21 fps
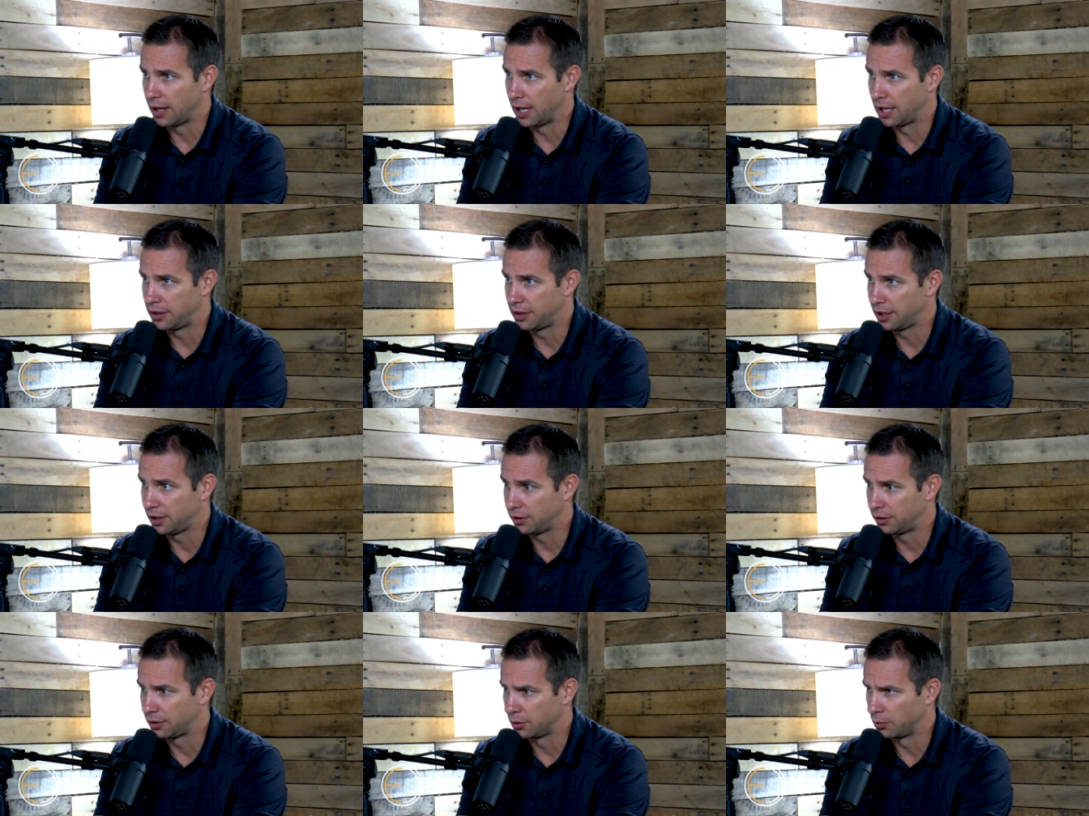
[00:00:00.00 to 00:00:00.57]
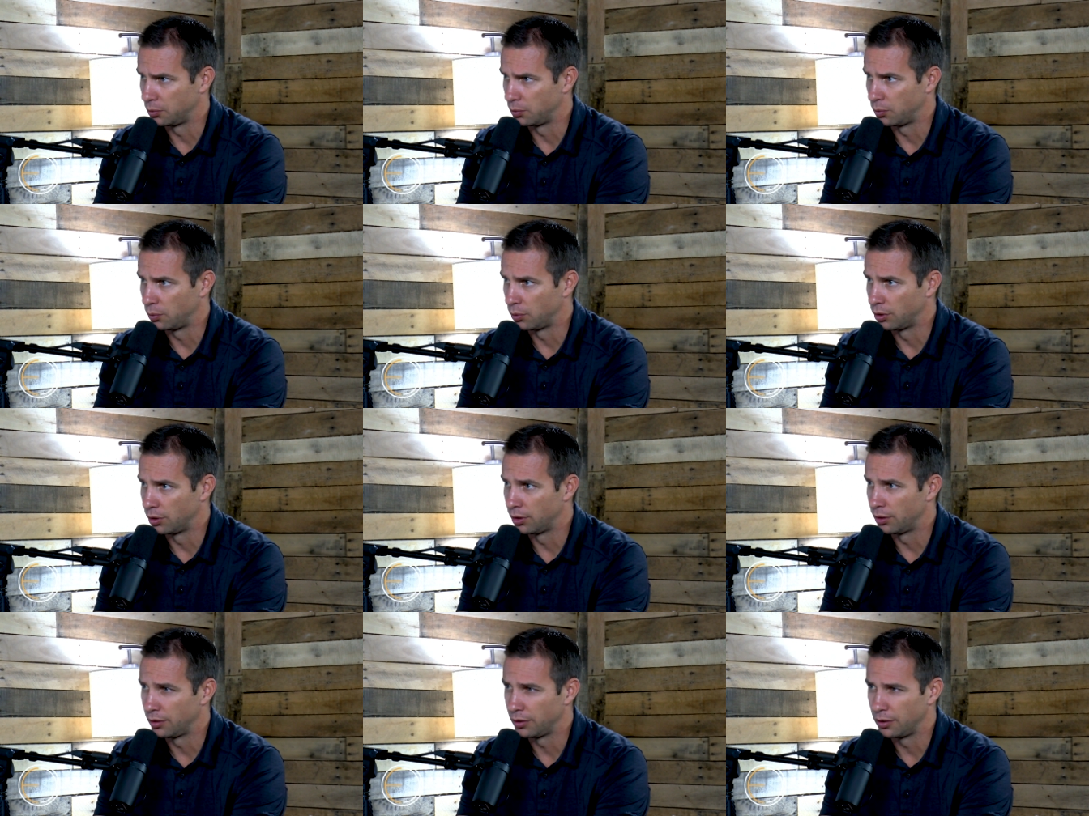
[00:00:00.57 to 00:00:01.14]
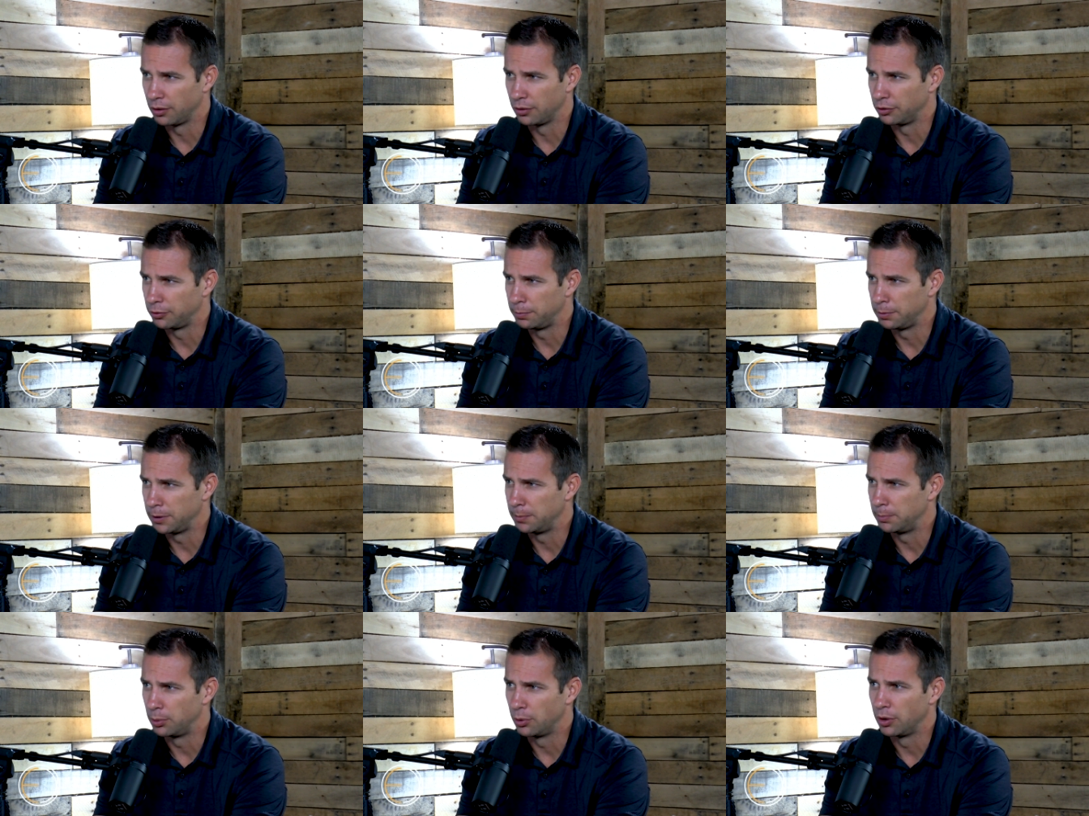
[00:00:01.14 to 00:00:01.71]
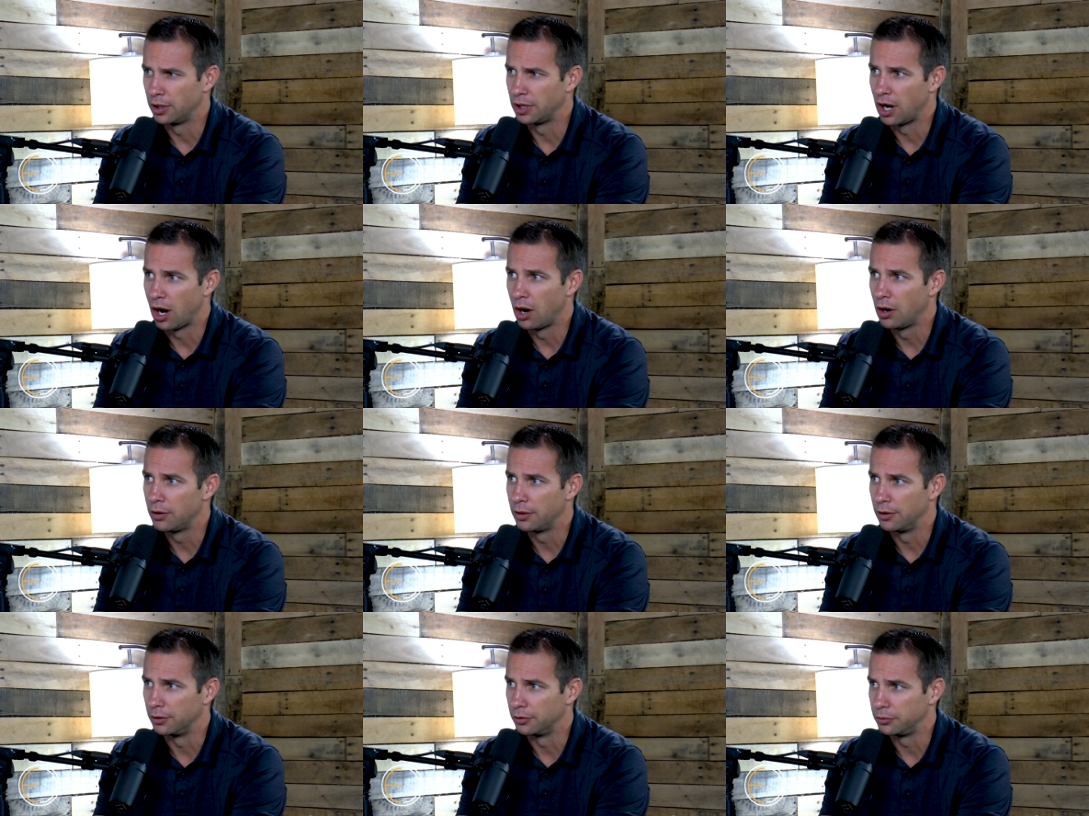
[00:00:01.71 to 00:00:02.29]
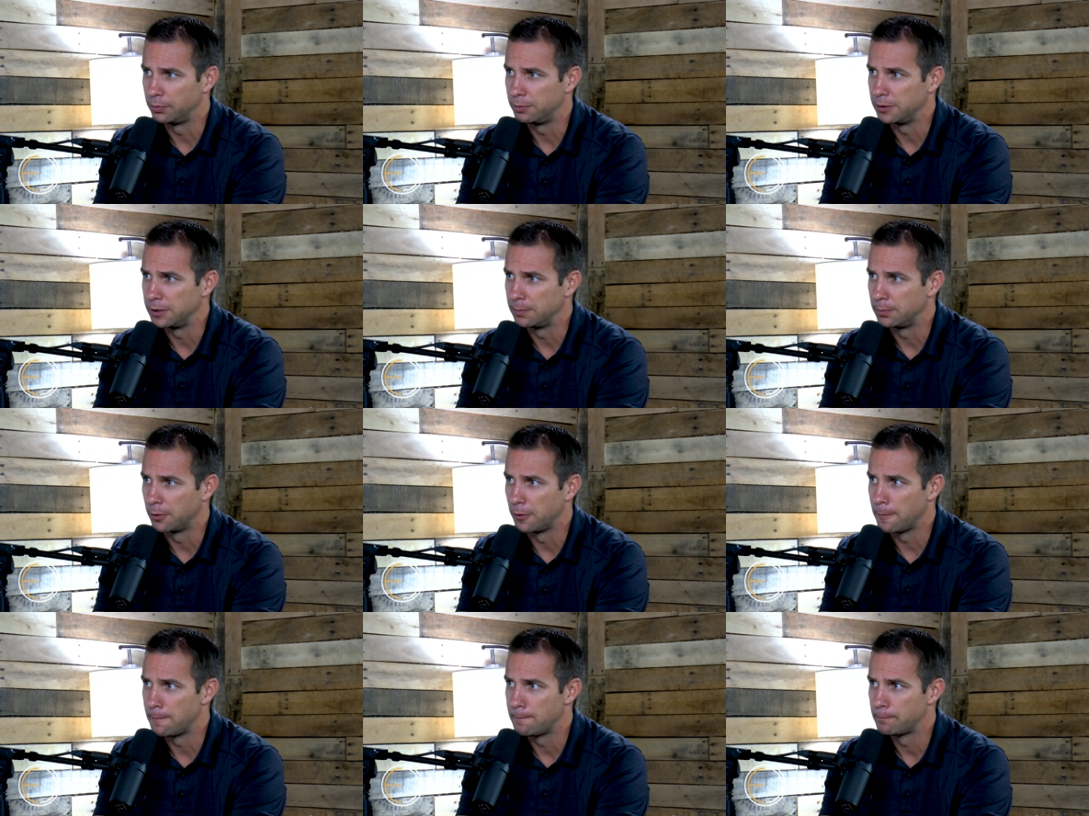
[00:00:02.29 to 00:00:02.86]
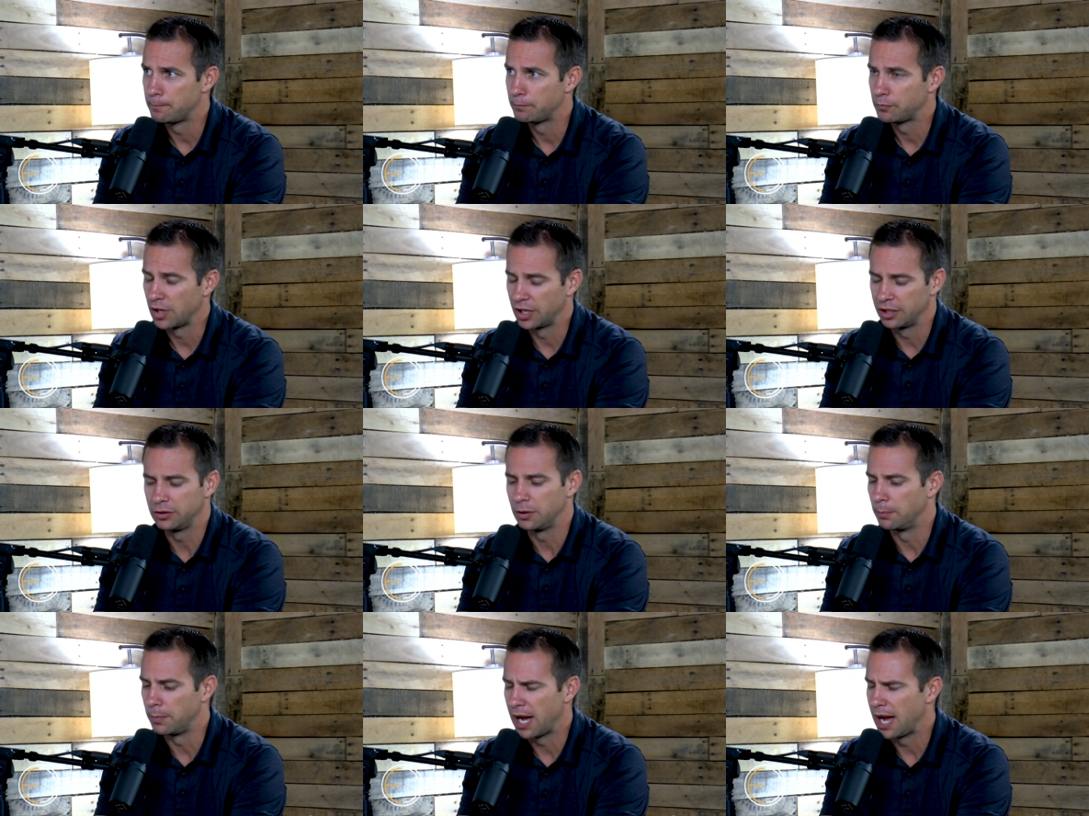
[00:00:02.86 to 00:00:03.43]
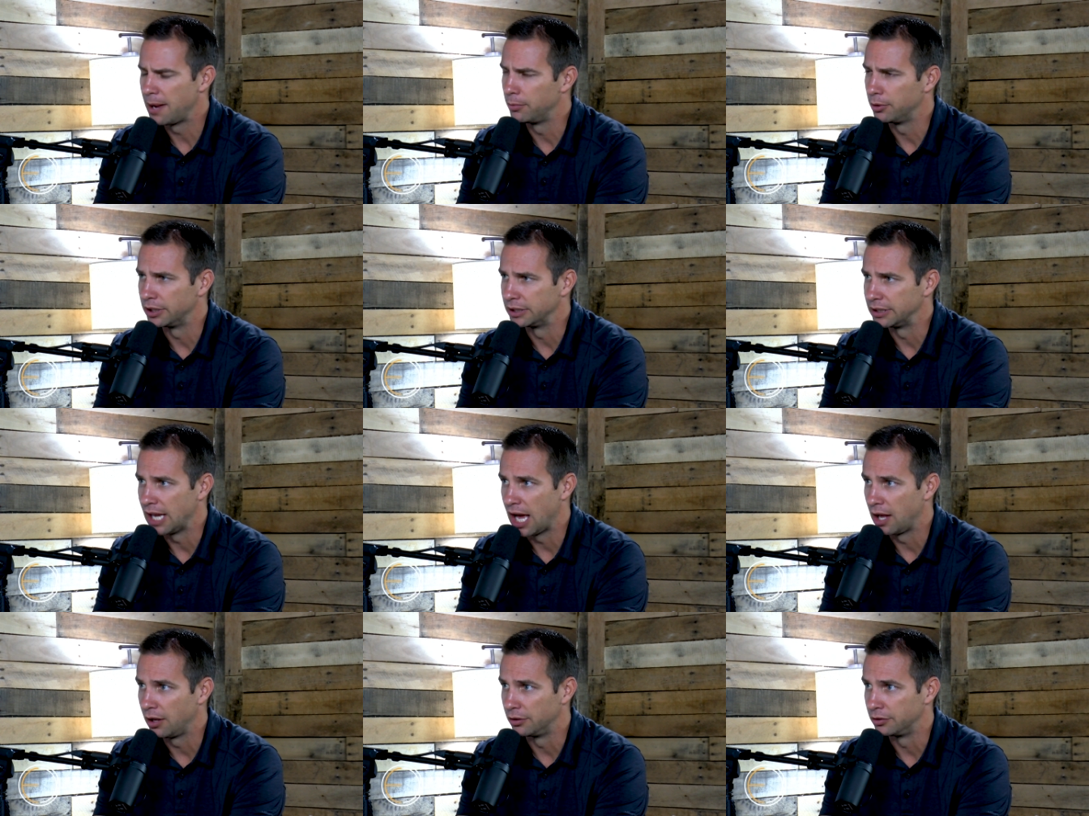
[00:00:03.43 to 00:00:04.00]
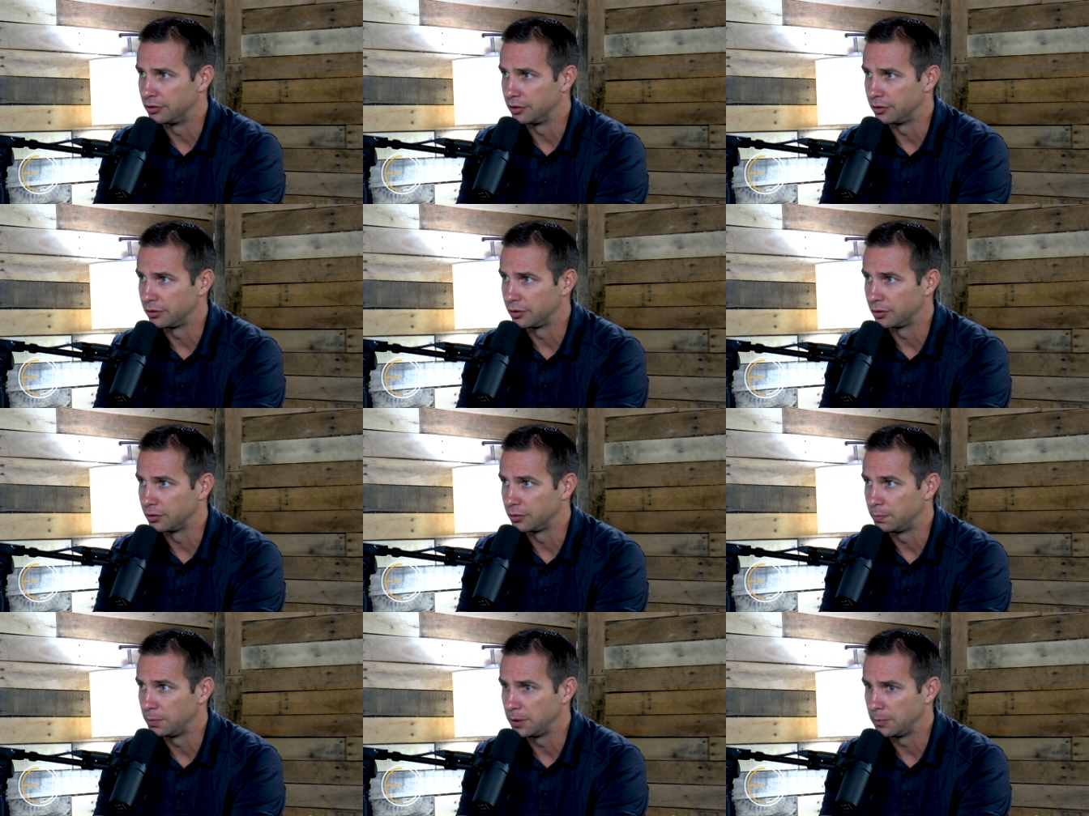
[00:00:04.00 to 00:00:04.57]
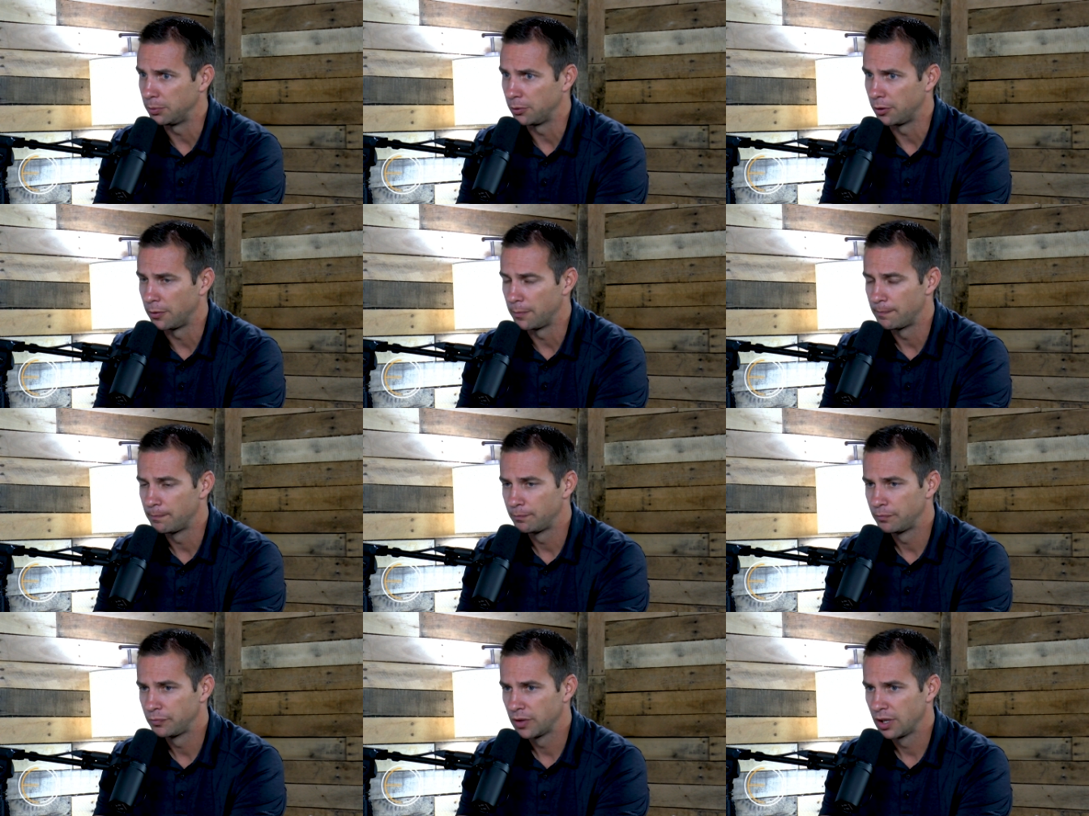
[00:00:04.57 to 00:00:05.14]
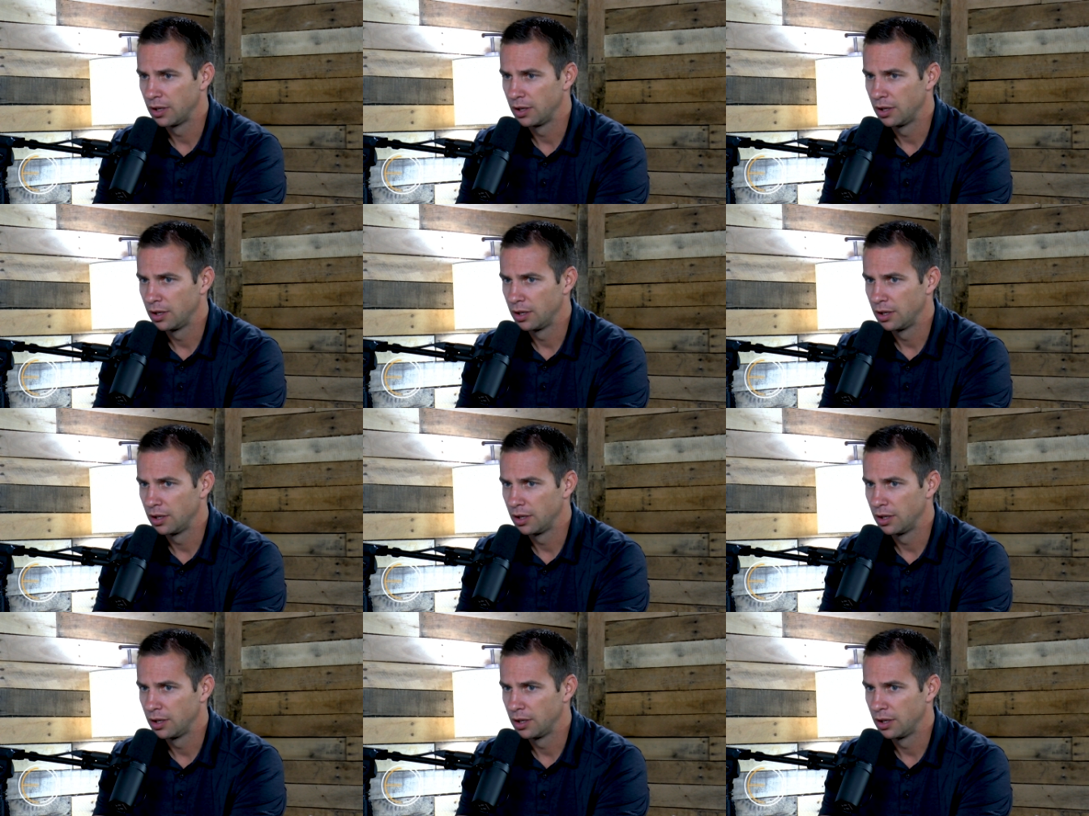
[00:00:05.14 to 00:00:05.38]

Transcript: I think there were those people and are those people. Mm-hmm. I think the Bible acknowledges those people. Mm-hmm.